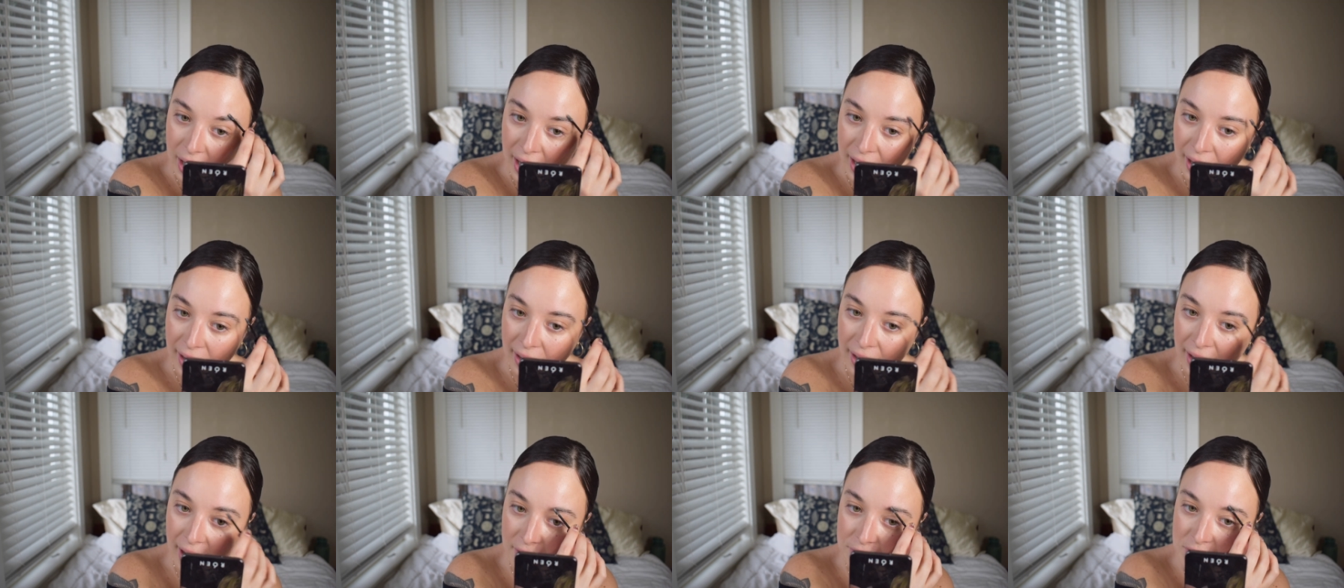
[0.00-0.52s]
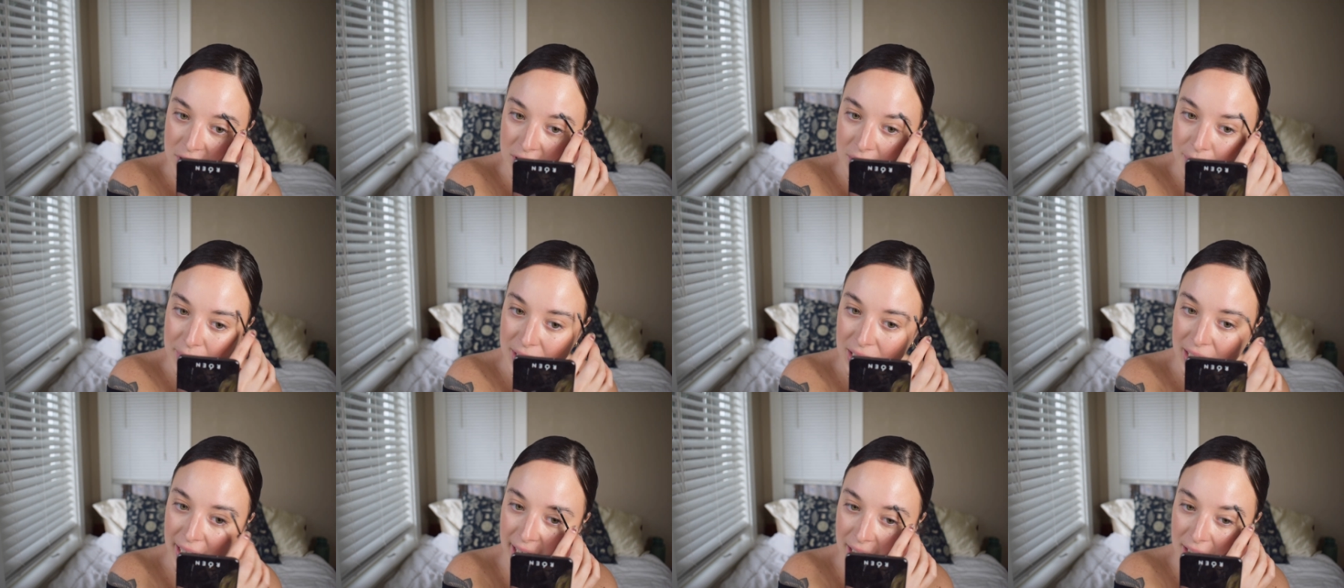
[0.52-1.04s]
Uh, I've just
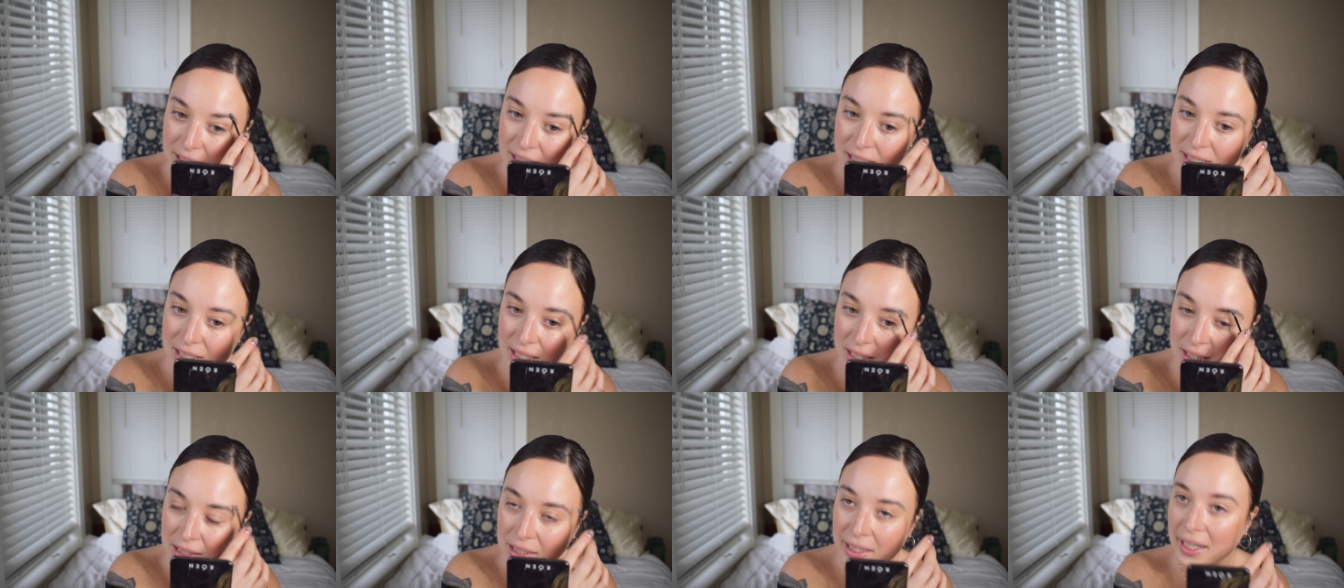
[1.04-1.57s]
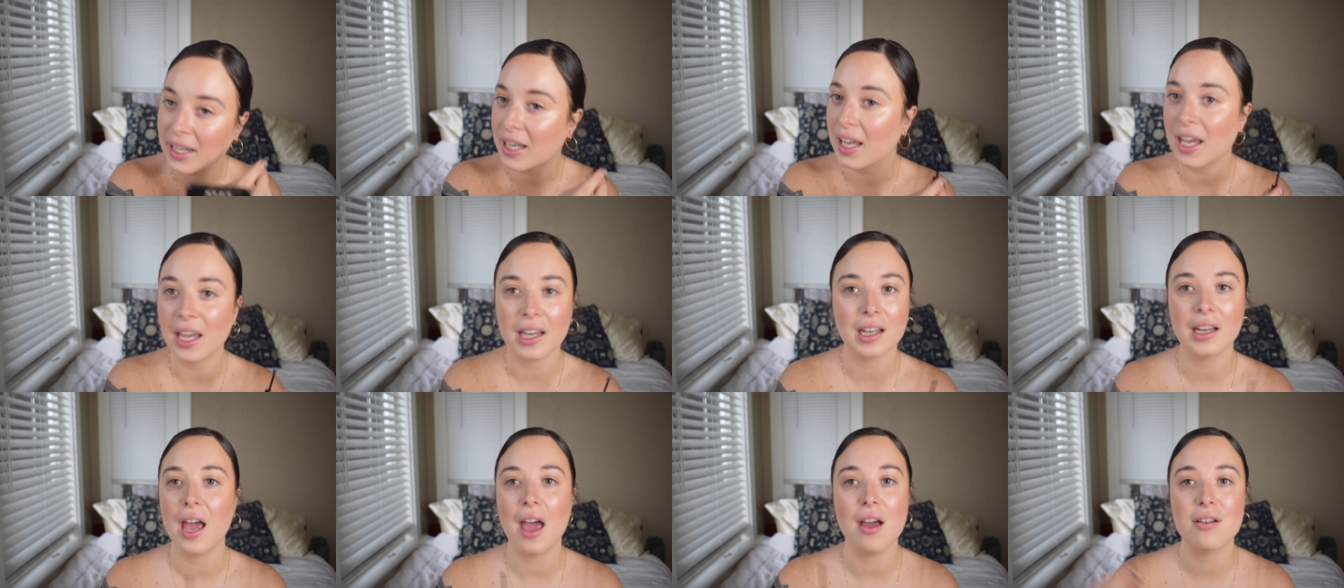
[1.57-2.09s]
been like
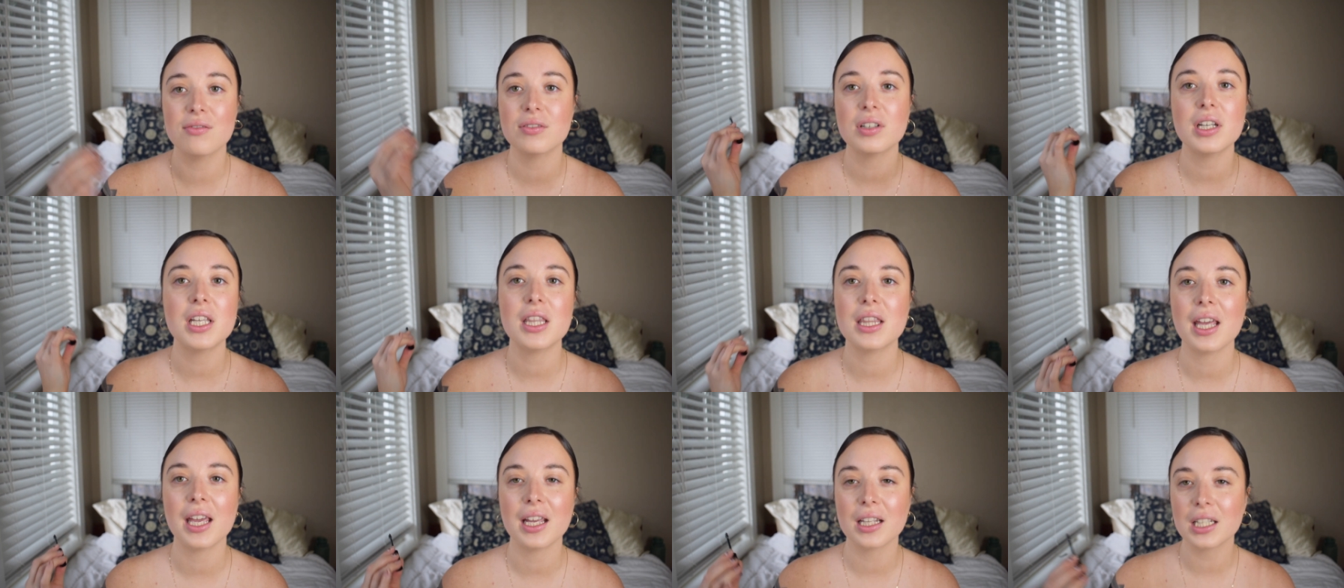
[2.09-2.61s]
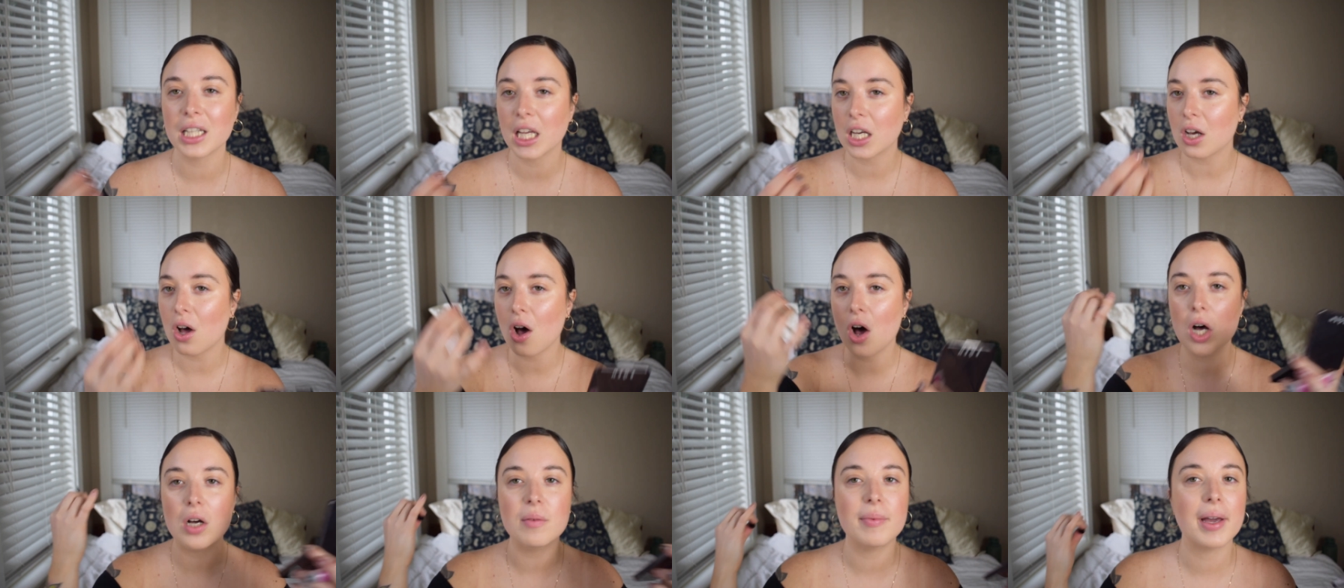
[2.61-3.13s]
slicking everything, like
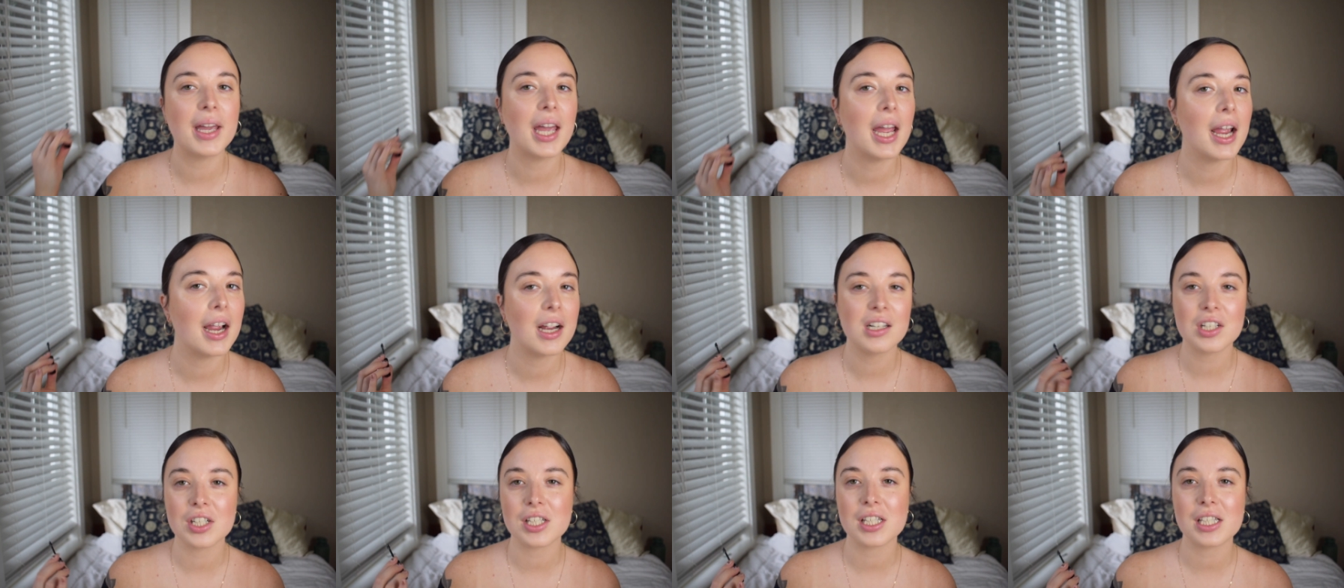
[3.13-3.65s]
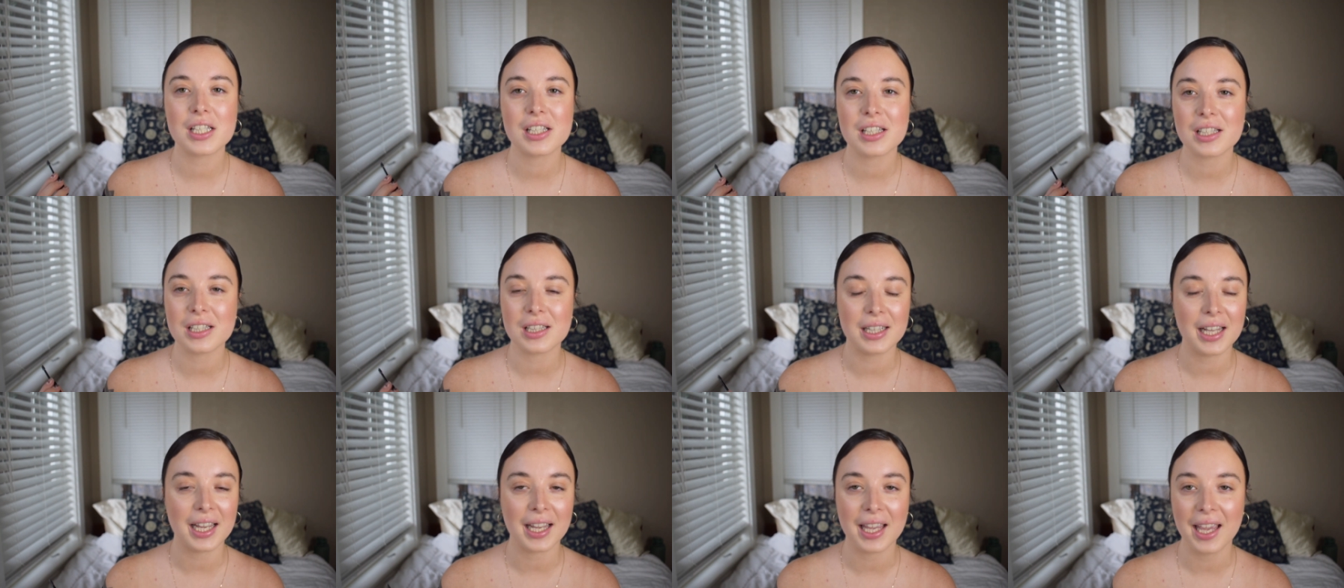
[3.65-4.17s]
all my hair, just
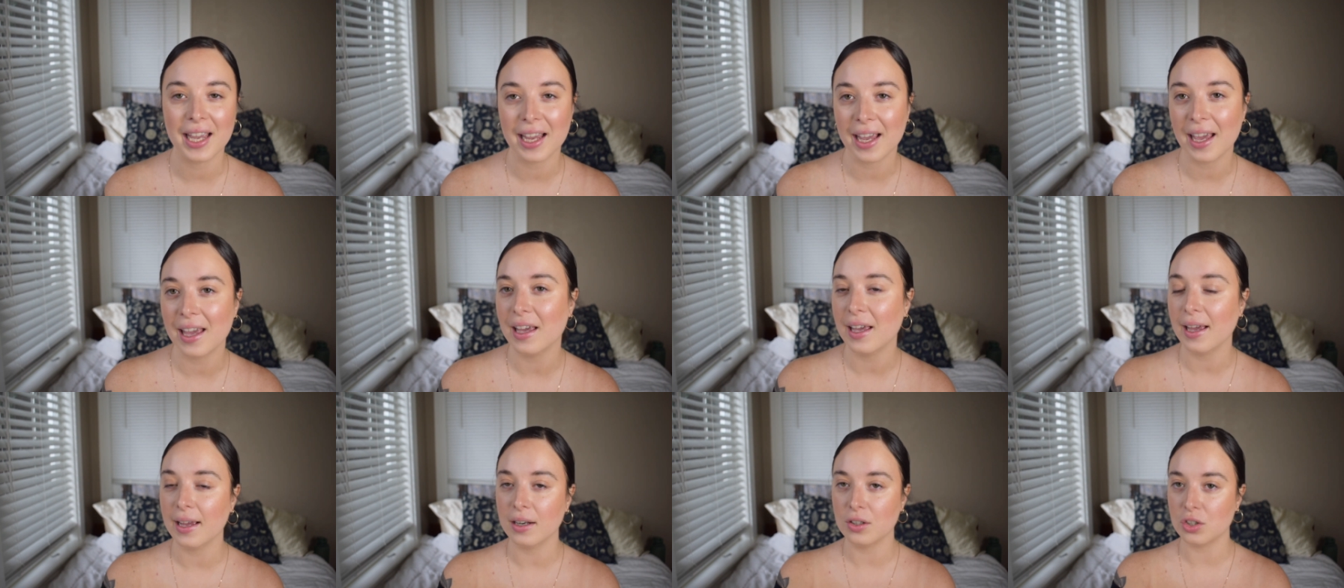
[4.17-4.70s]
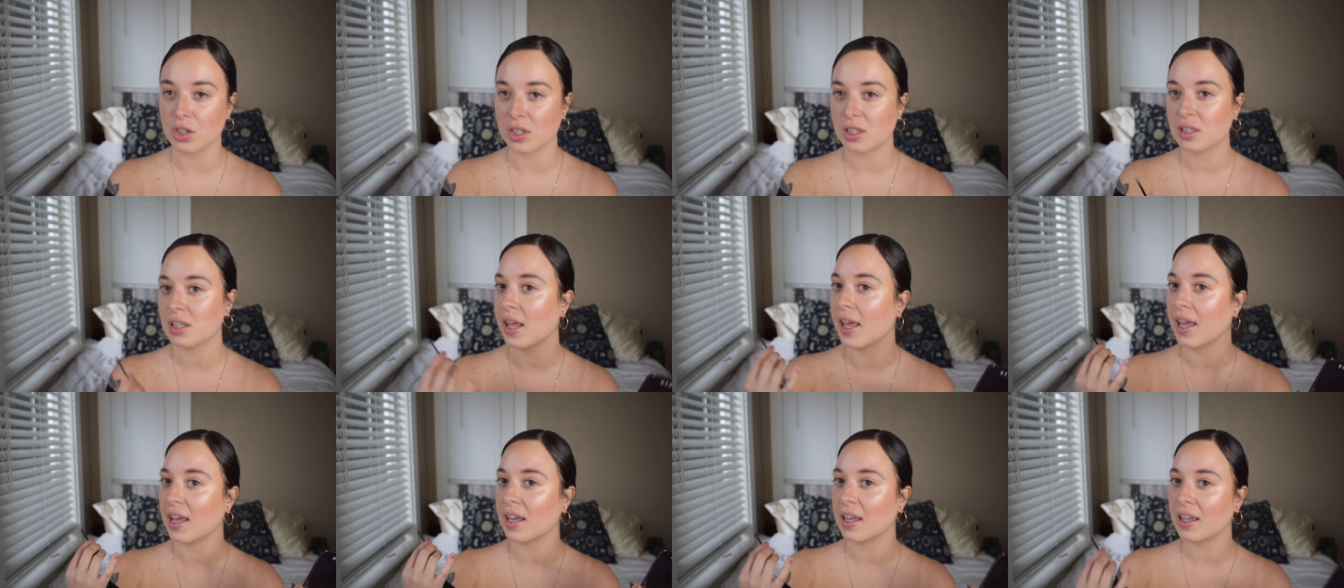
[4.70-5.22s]
slicking it and just
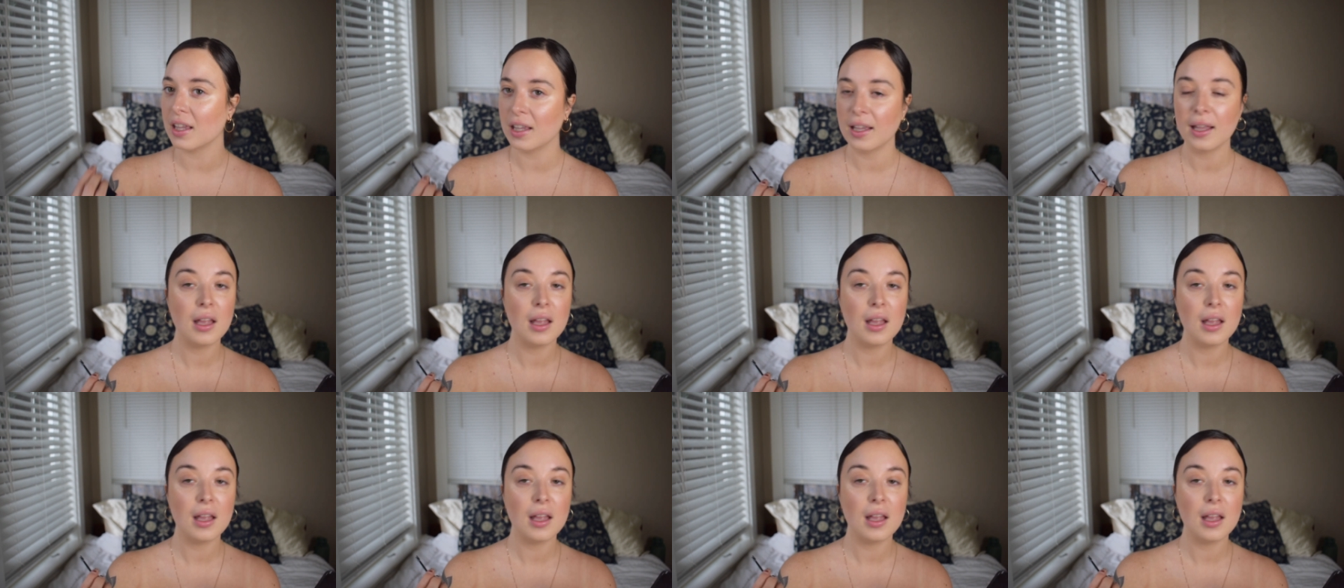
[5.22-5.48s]
like